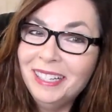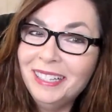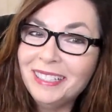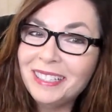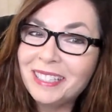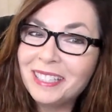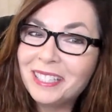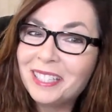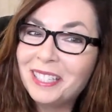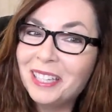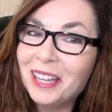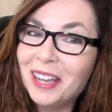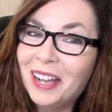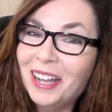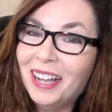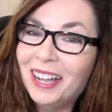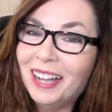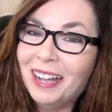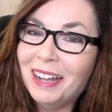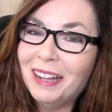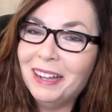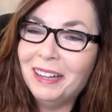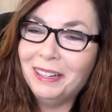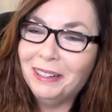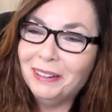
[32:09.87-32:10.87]

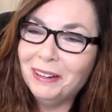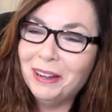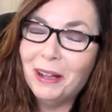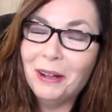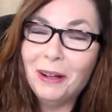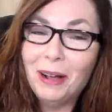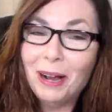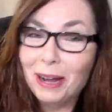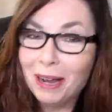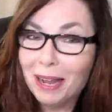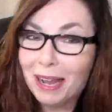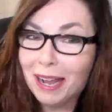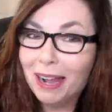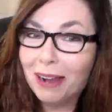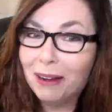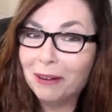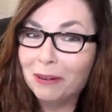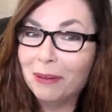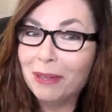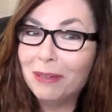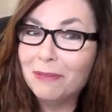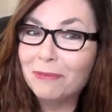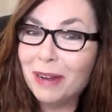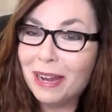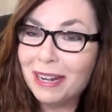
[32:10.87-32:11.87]
I don't know. Are, are
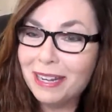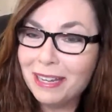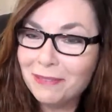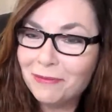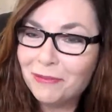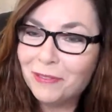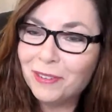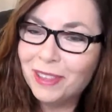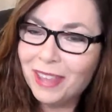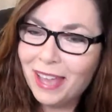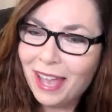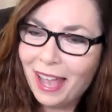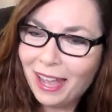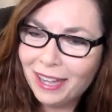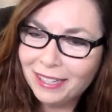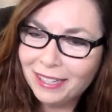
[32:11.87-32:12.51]
we ready for that?